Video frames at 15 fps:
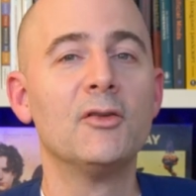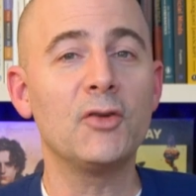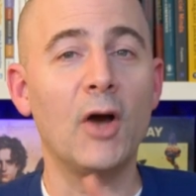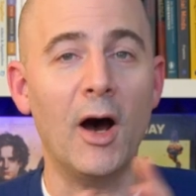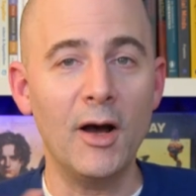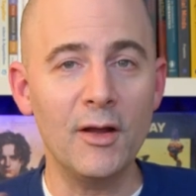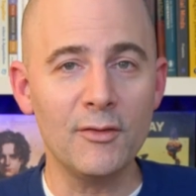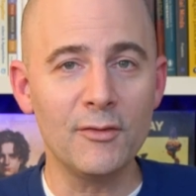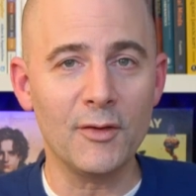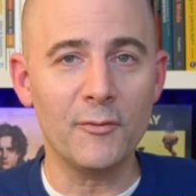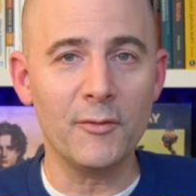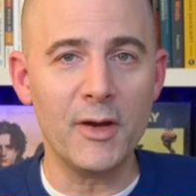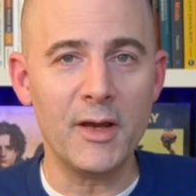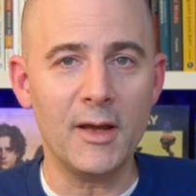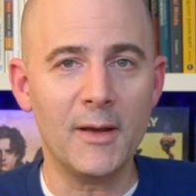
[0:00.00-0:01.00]
Tons
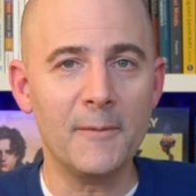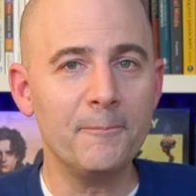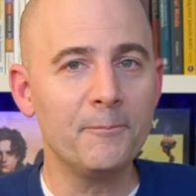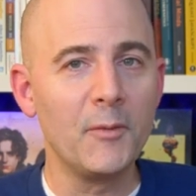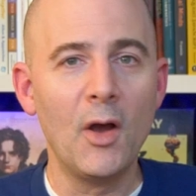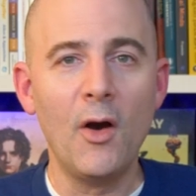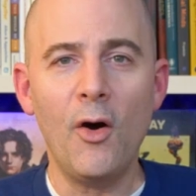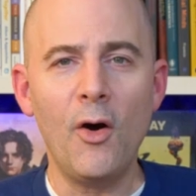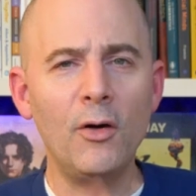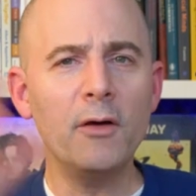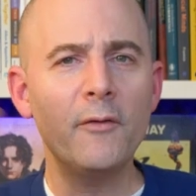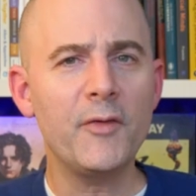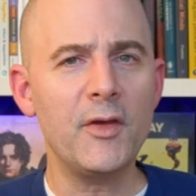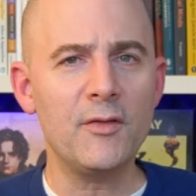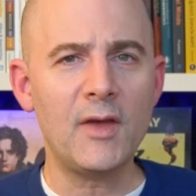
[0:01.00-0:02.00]
of reading.
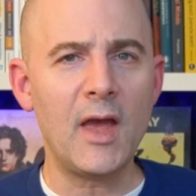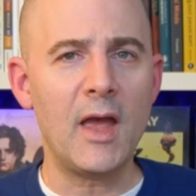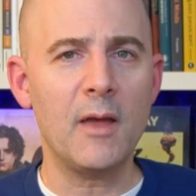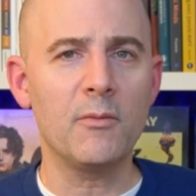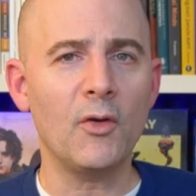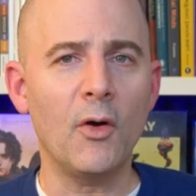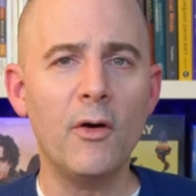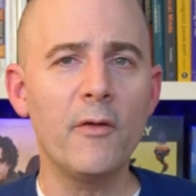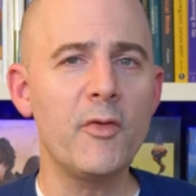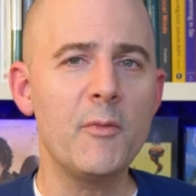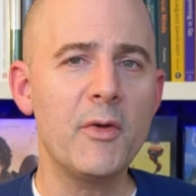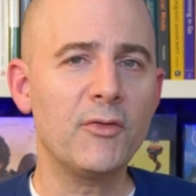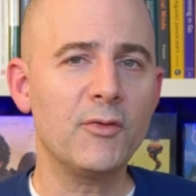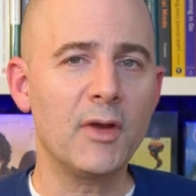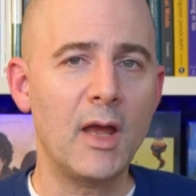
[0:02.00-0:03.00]
All of these games, all of the
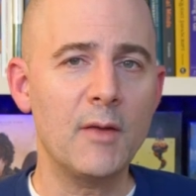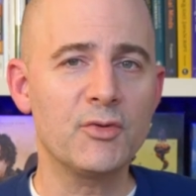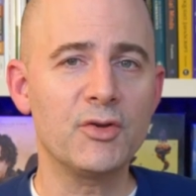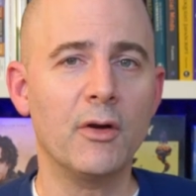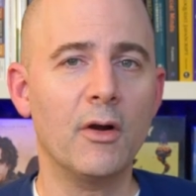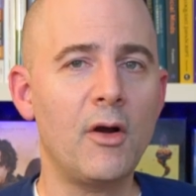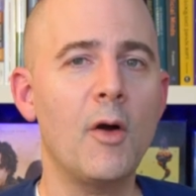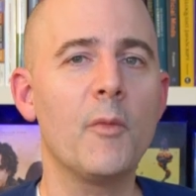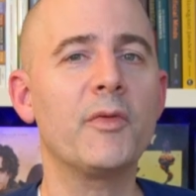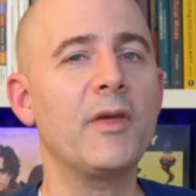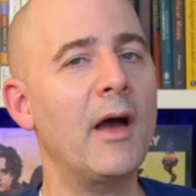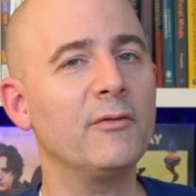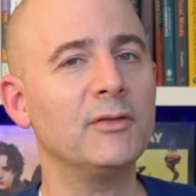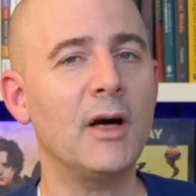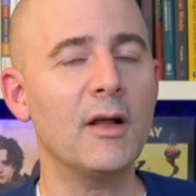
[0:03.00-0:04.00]
mystery games, Sherlock Holmes,
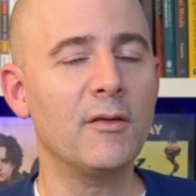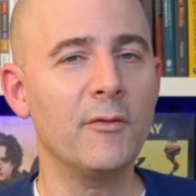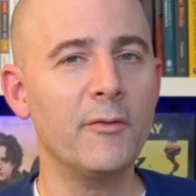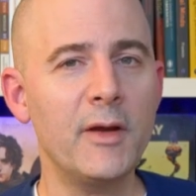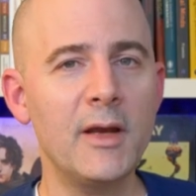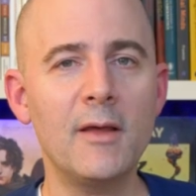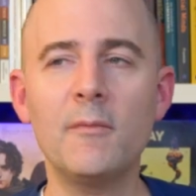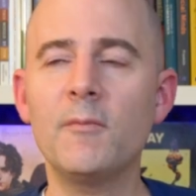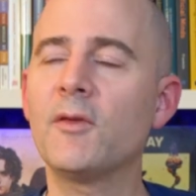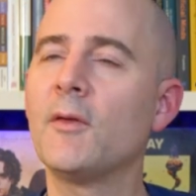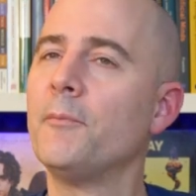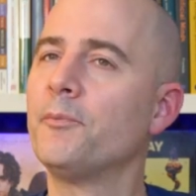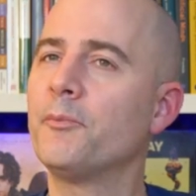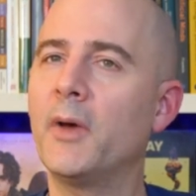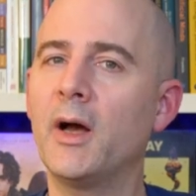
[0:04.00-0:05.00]
have lots of reading,
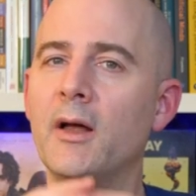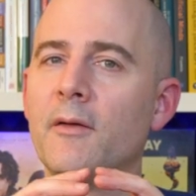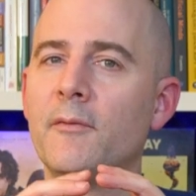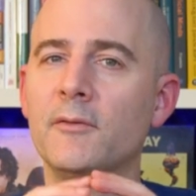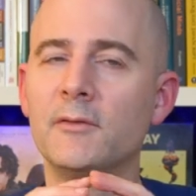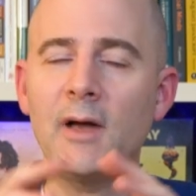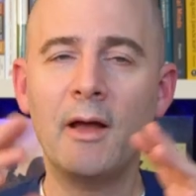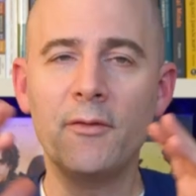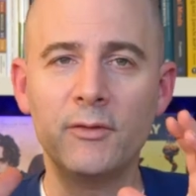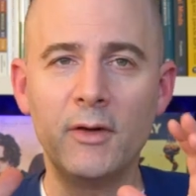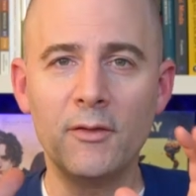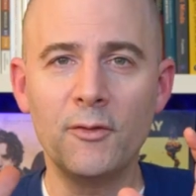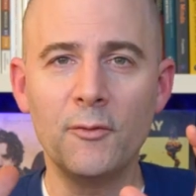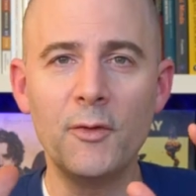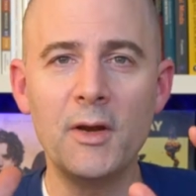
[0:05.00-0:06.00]
but
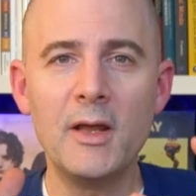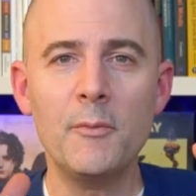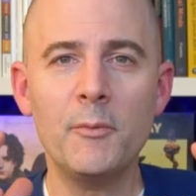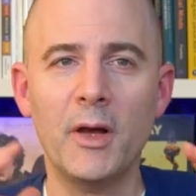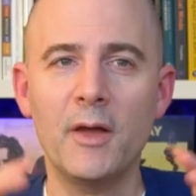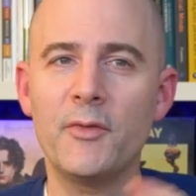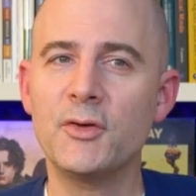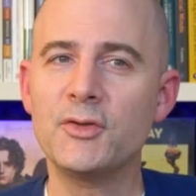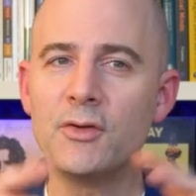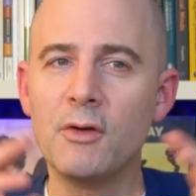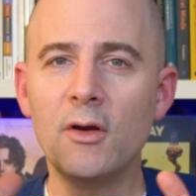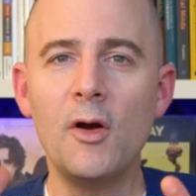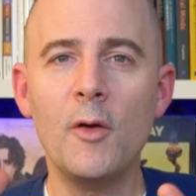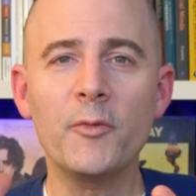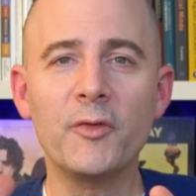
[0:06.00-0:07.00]
the
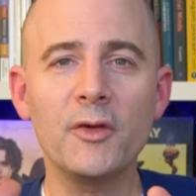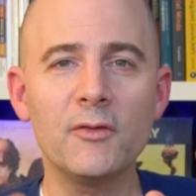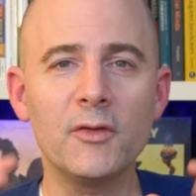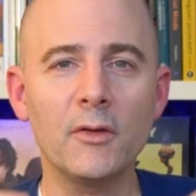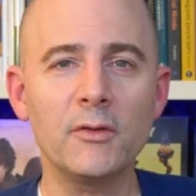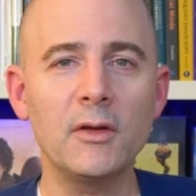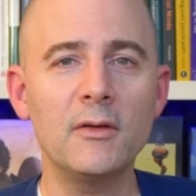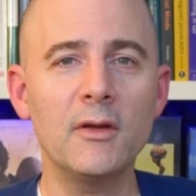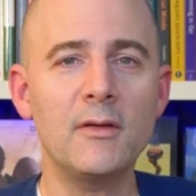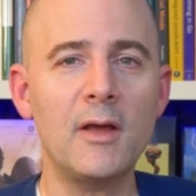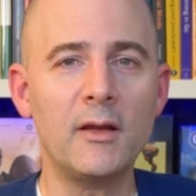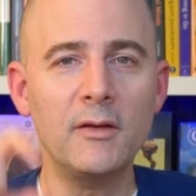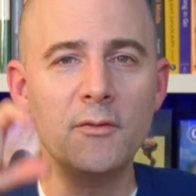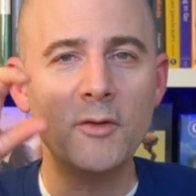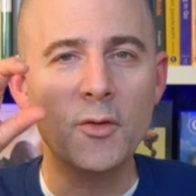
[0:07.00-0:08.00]
Sherlock Holmes Consulting
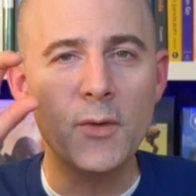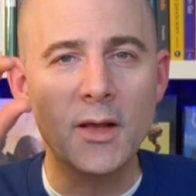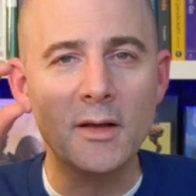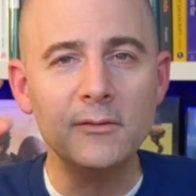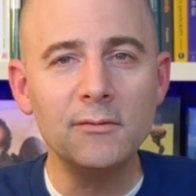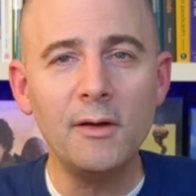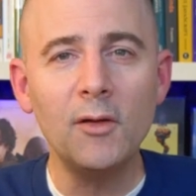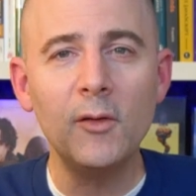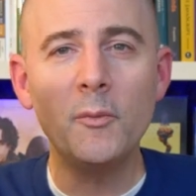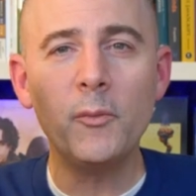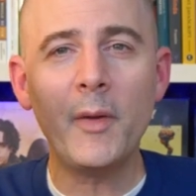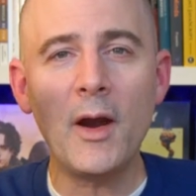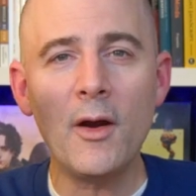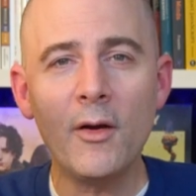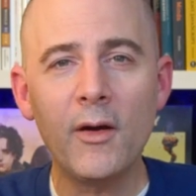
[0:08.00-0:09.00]
Detective, you're reading a little
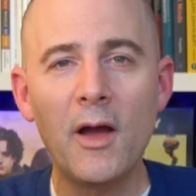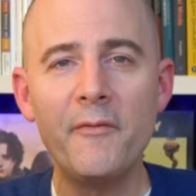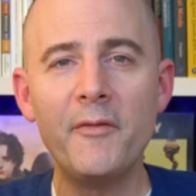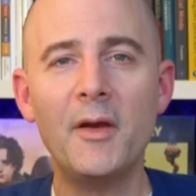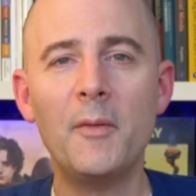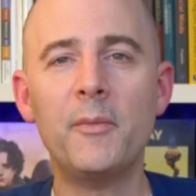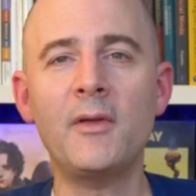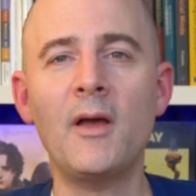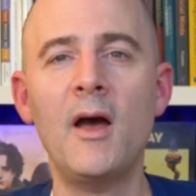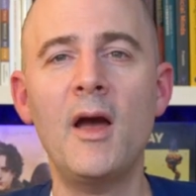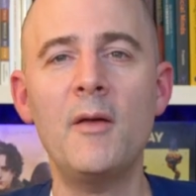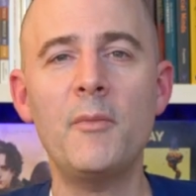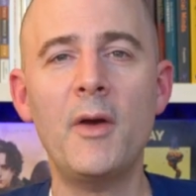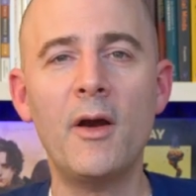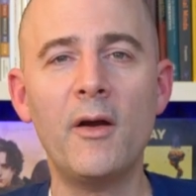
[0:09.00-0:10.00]
paragraph at a
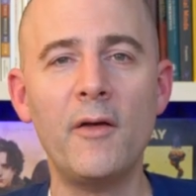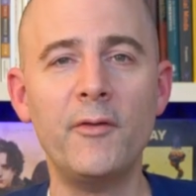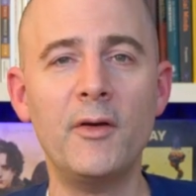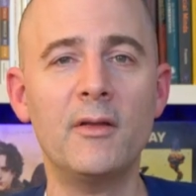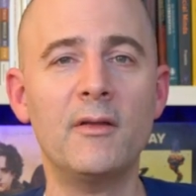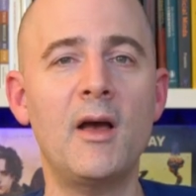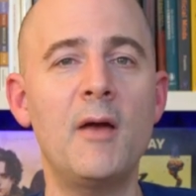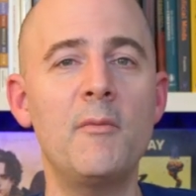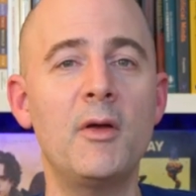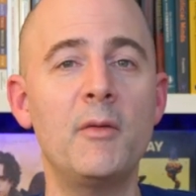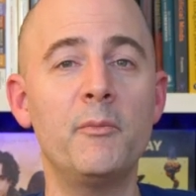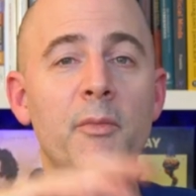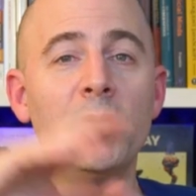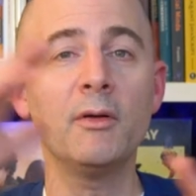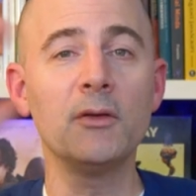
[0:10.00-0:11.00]
time,
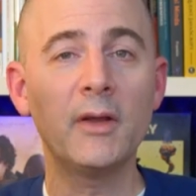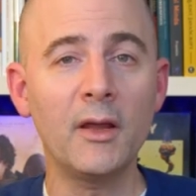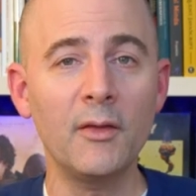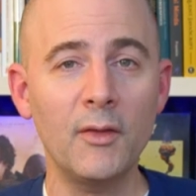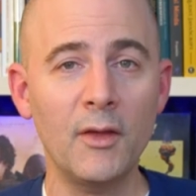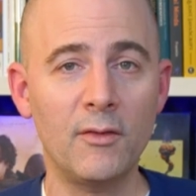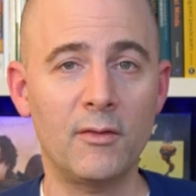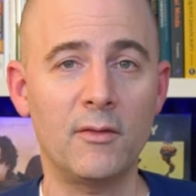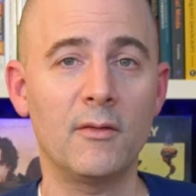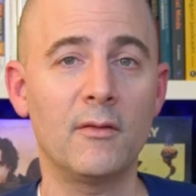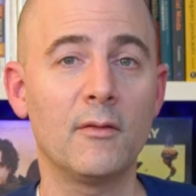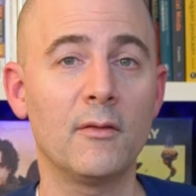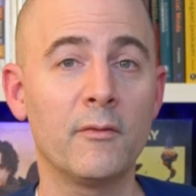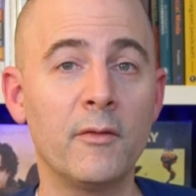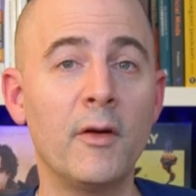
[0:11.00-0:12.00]
and building this
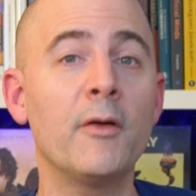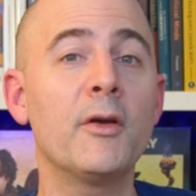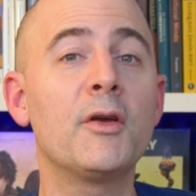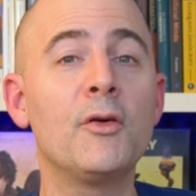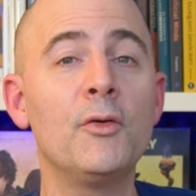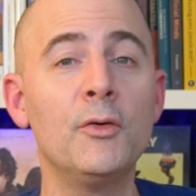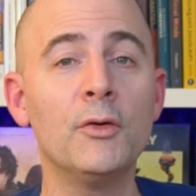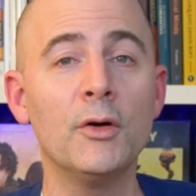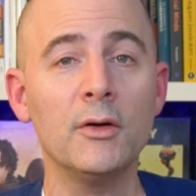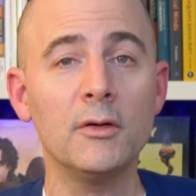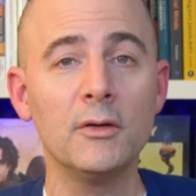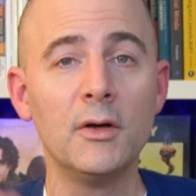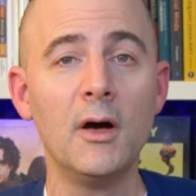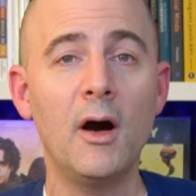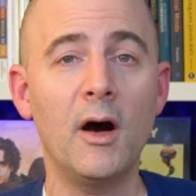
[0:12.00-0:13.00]
Very
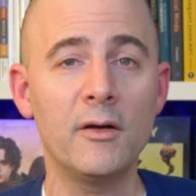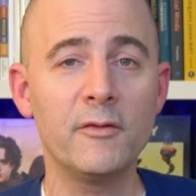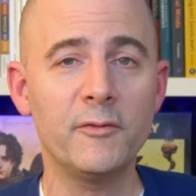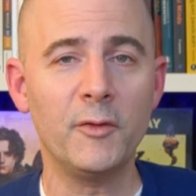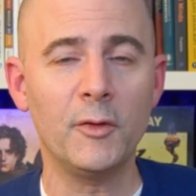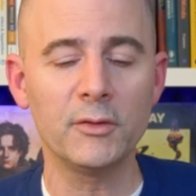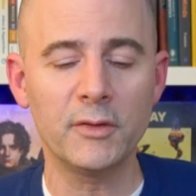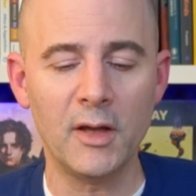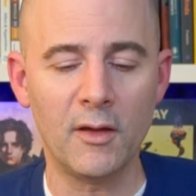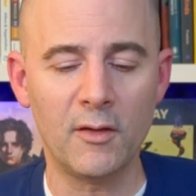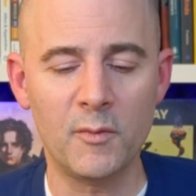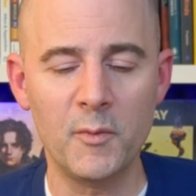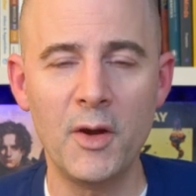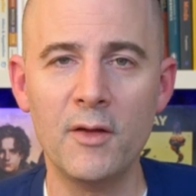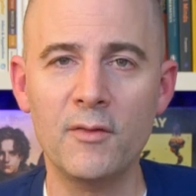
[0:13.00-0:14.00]
cool, unfolding
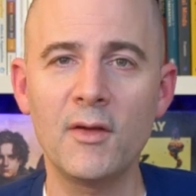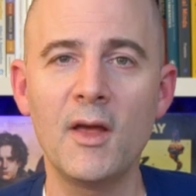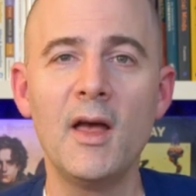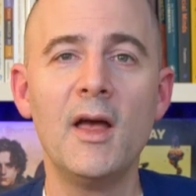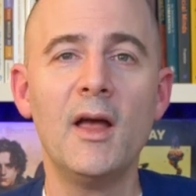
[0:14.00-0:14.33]
experience.